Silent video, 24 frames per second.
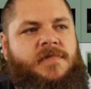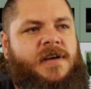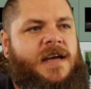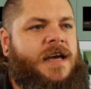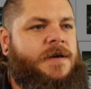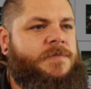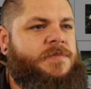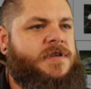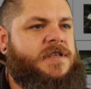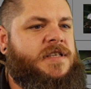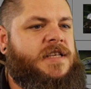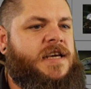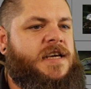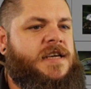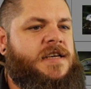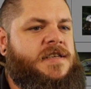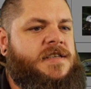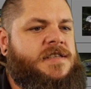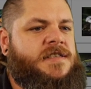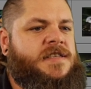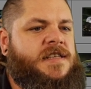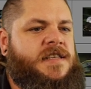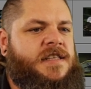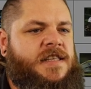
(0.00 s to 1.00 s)
happy
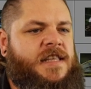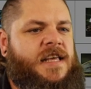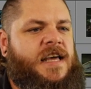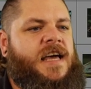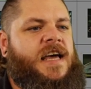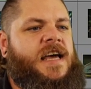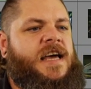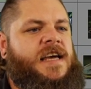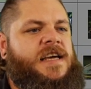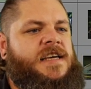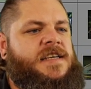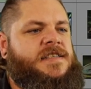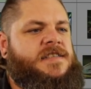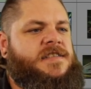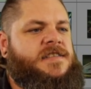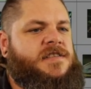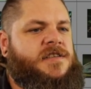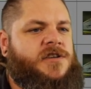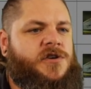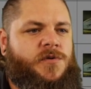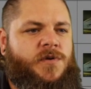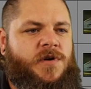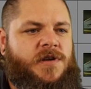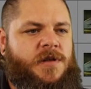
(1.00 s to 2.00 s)
days, that
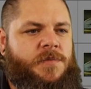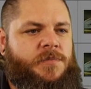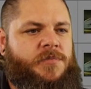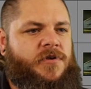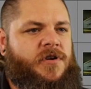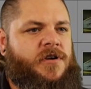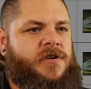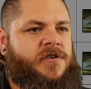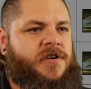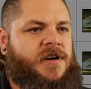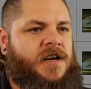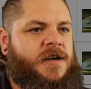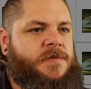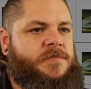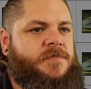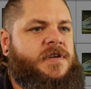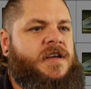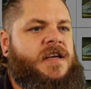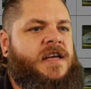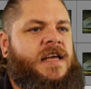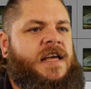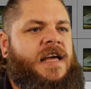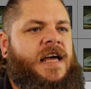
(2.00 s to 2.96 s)
has quit the program,